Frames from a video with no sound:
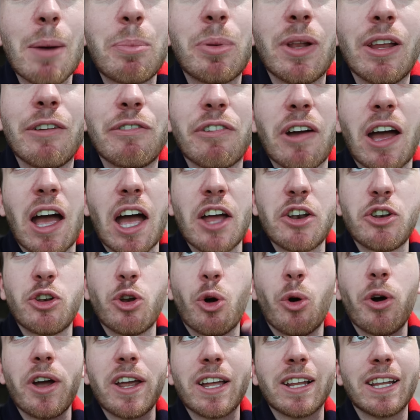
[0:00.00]
couple of
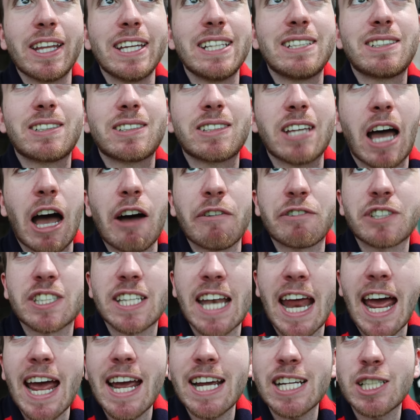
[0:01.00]
annoyingly tough
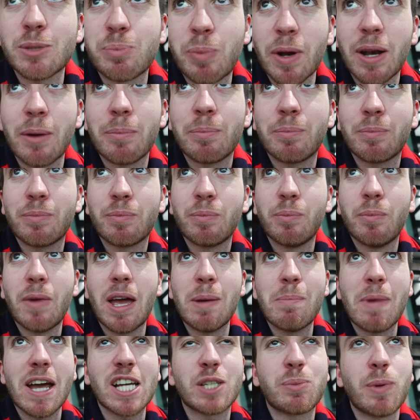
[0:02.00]
snags, but
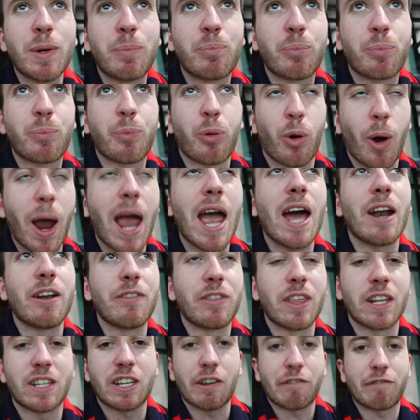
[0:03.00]
it makes me proud
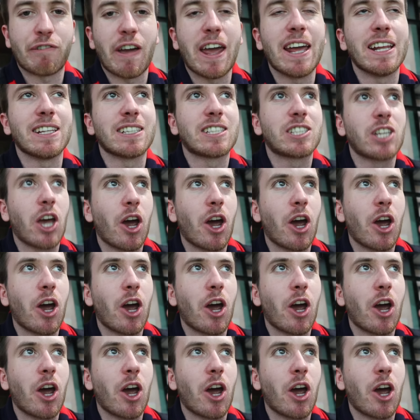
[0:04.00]
of the defence.